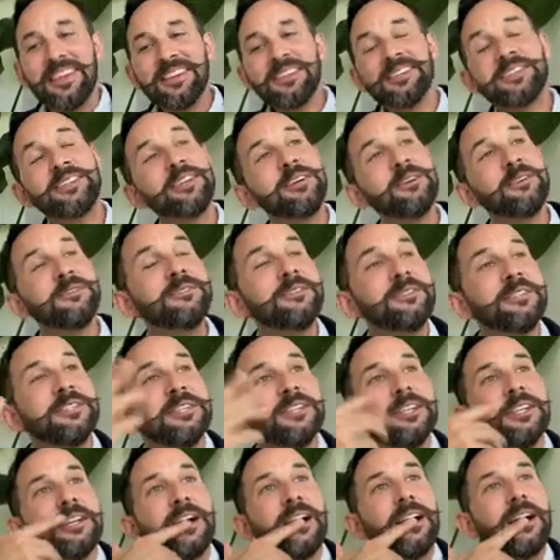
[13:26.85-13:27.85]
So
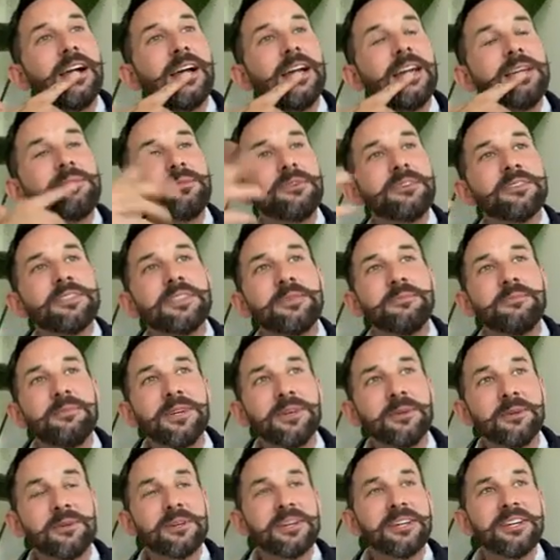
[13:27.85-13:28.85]
he bought some
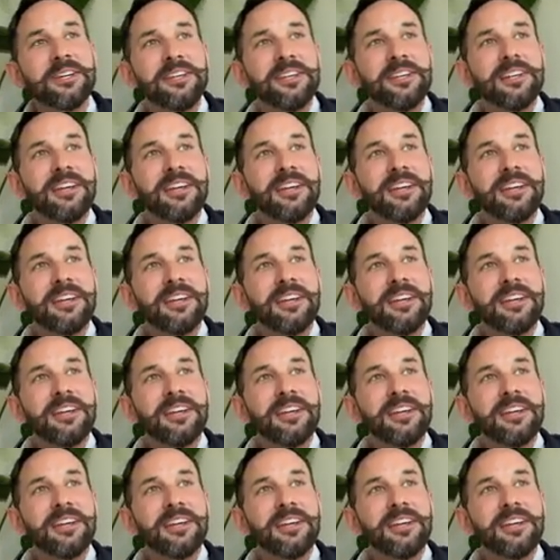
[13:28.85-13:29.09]
milk,